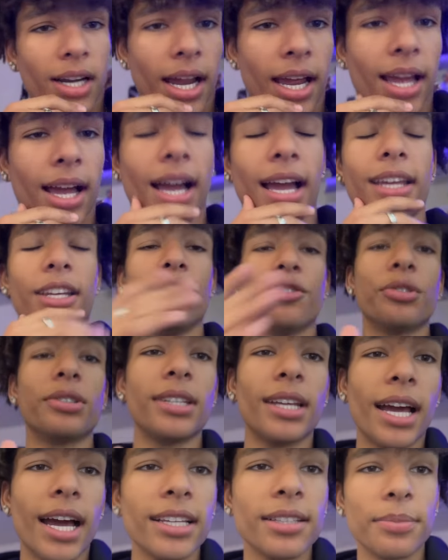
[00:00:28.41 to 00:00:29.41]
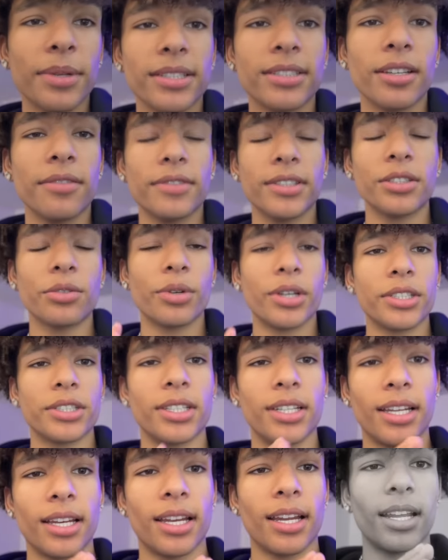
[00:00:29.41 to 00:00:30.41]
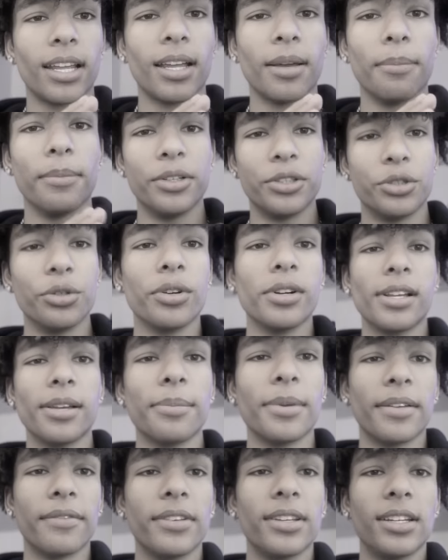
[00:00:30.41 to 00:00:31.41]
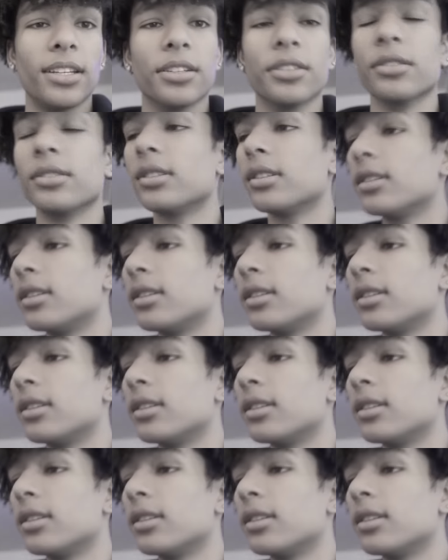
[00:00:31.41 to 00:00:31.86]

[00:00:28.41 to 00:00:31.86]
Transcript: I, I usually ask myself this question majority of my videos.